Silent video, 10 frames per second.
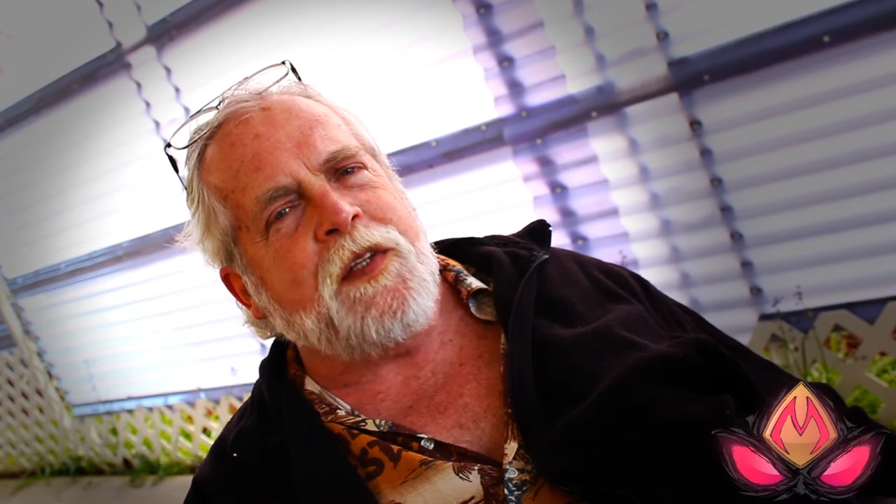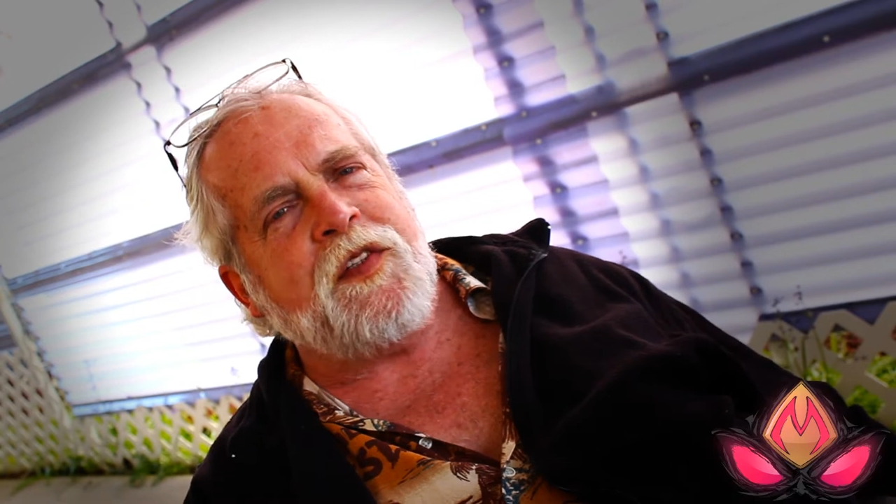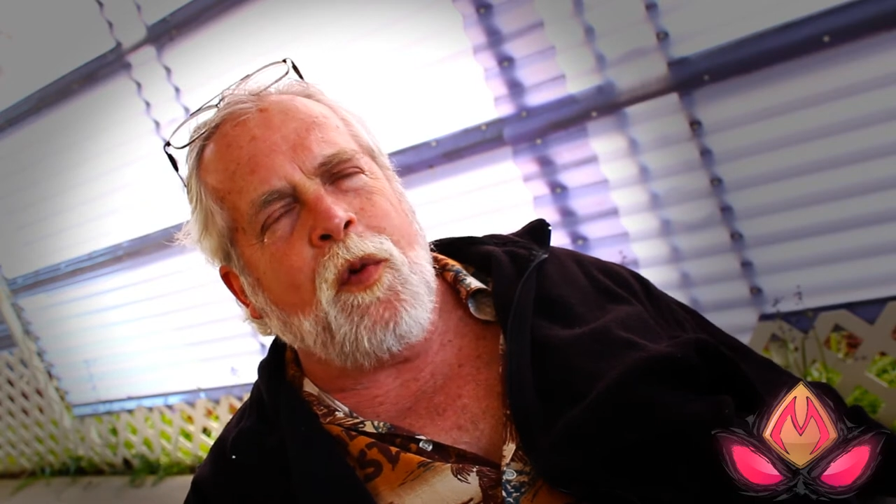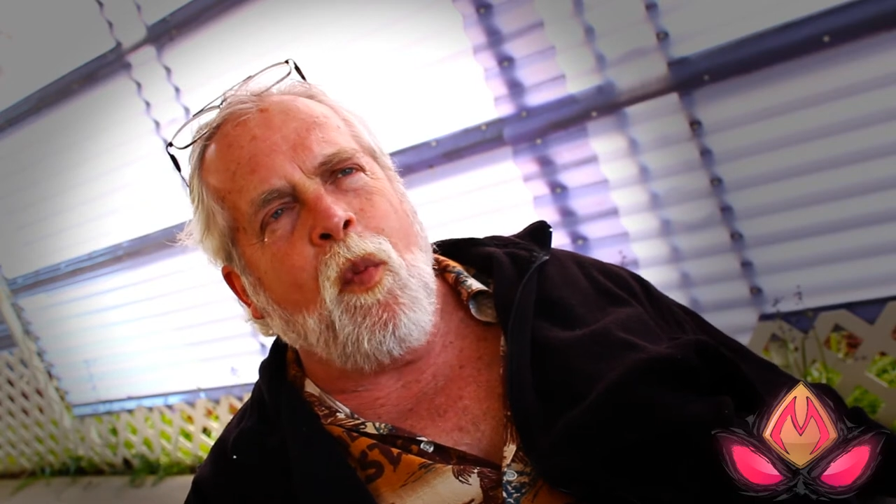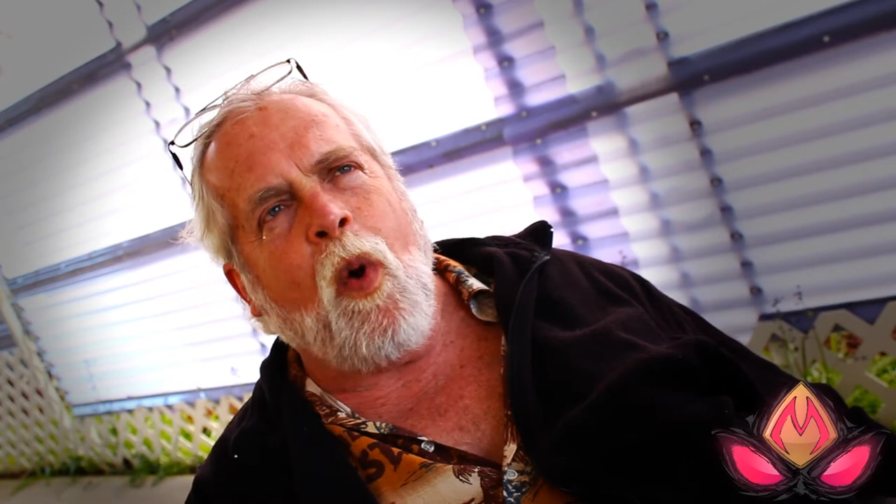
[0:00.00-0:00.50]

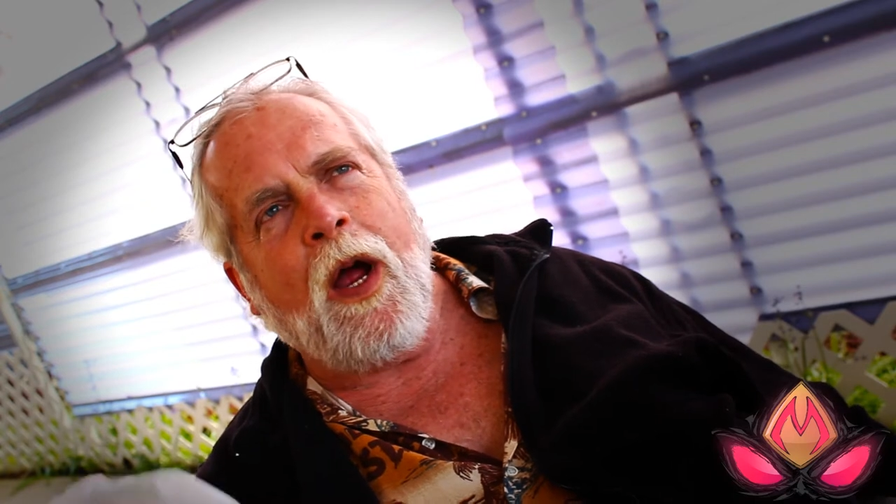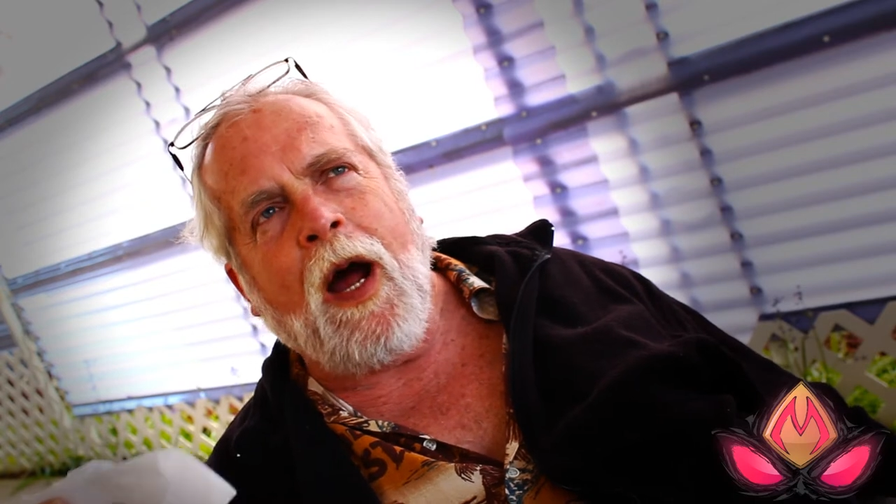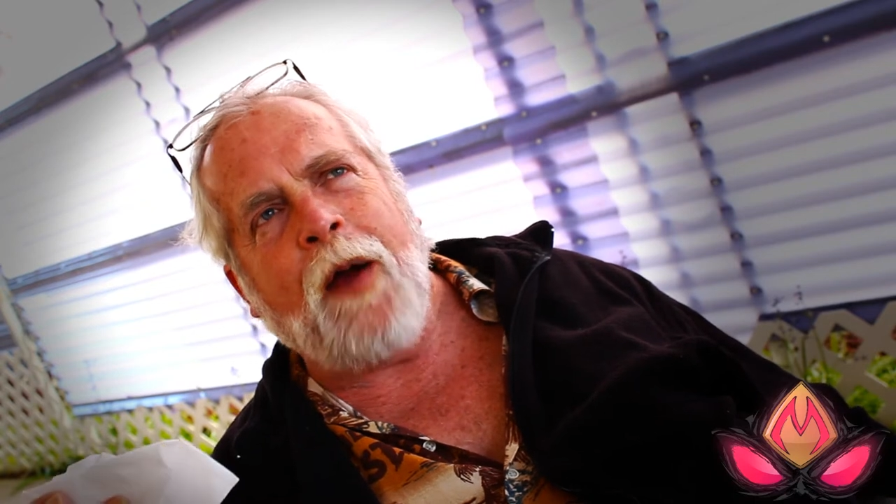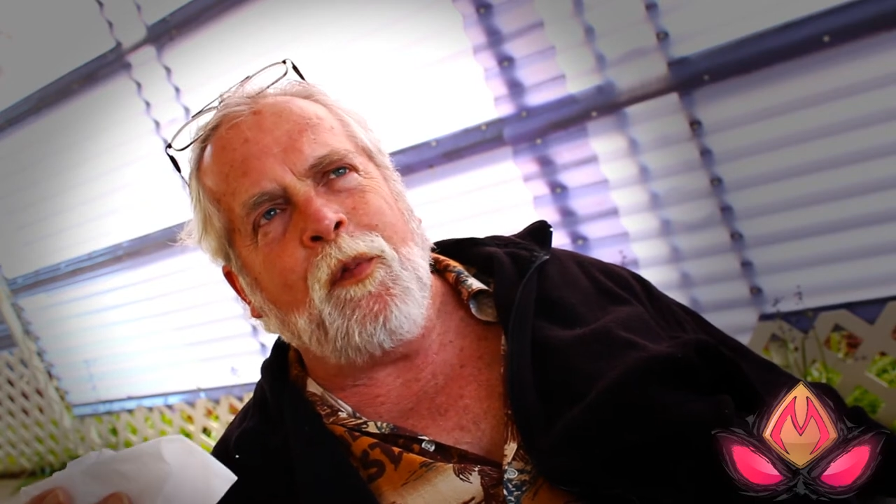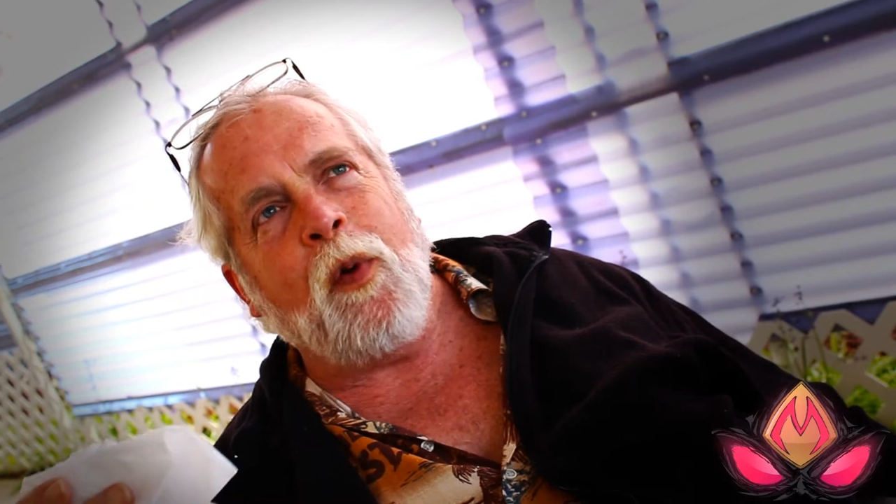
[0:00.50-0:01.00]
see why
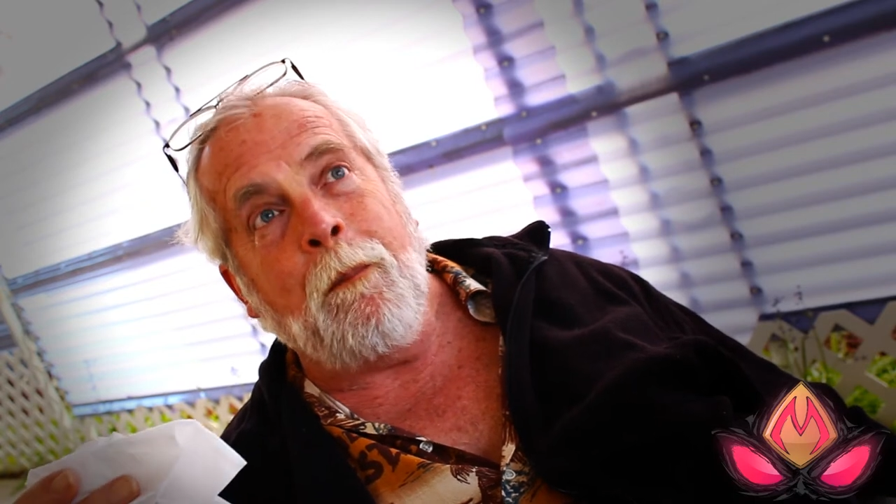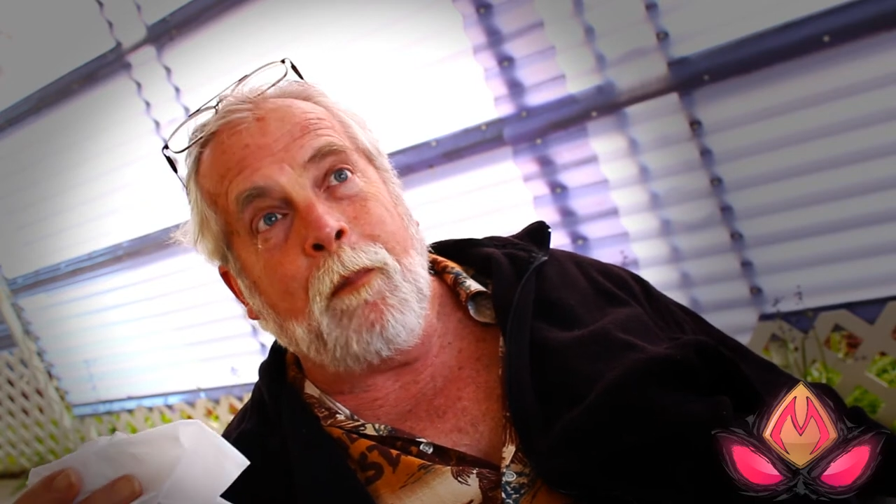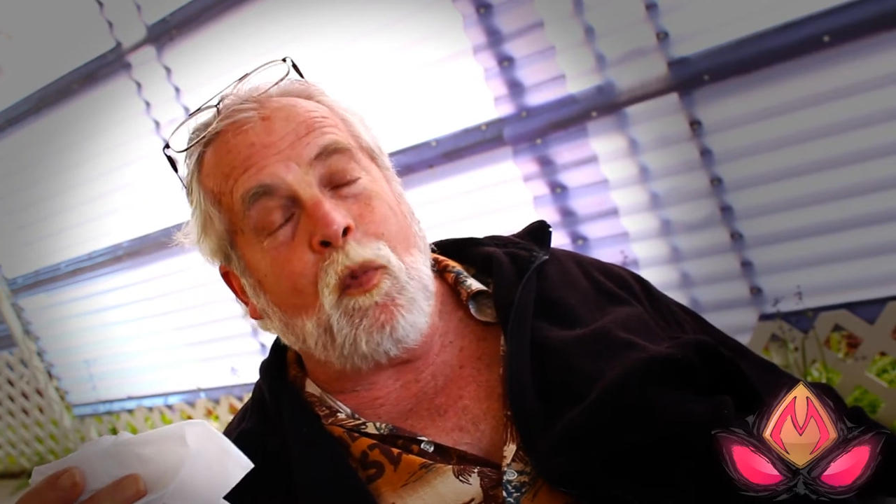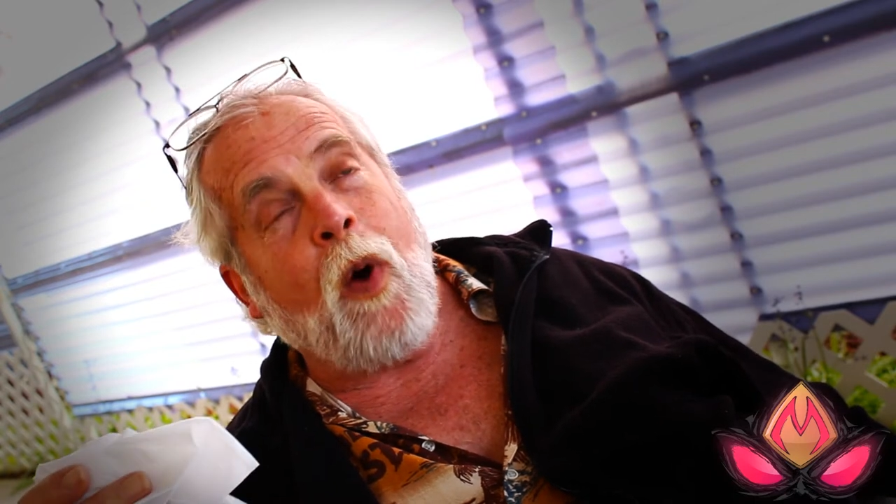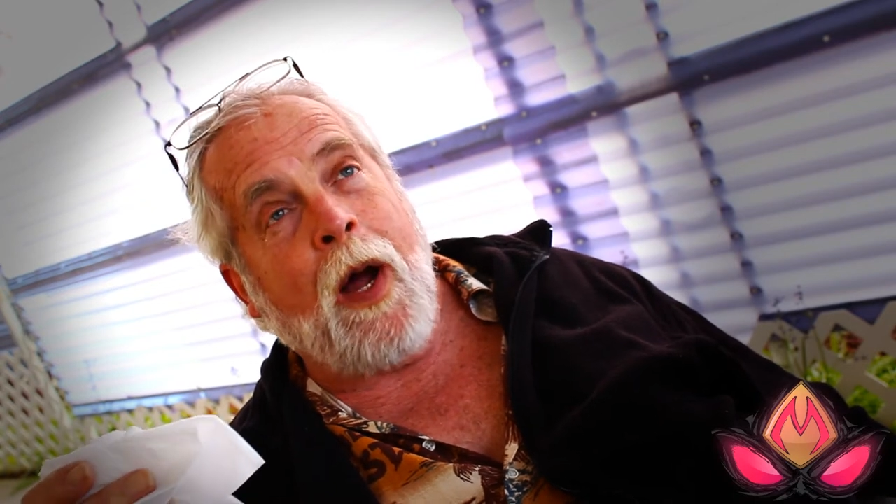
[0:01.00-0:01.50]
I
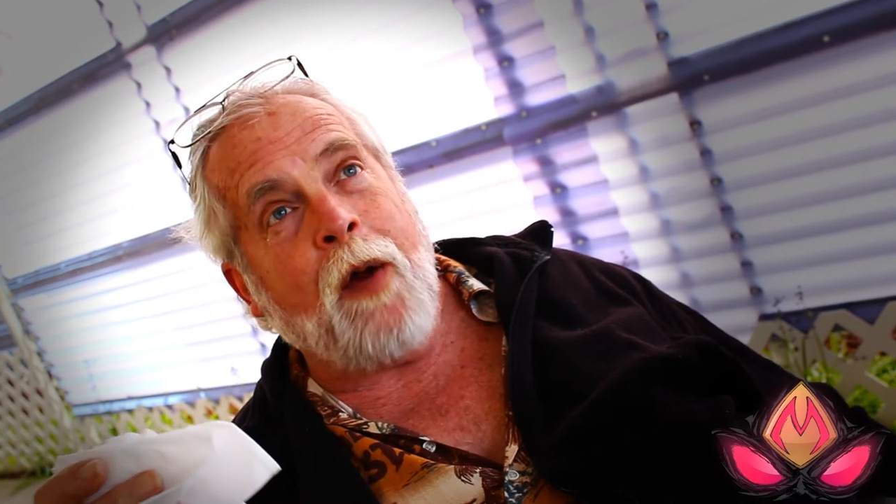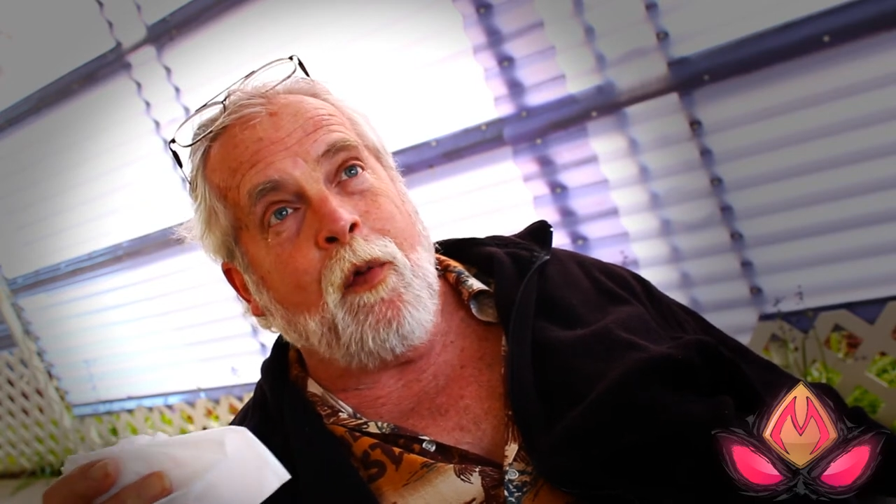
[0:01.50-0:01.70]
why I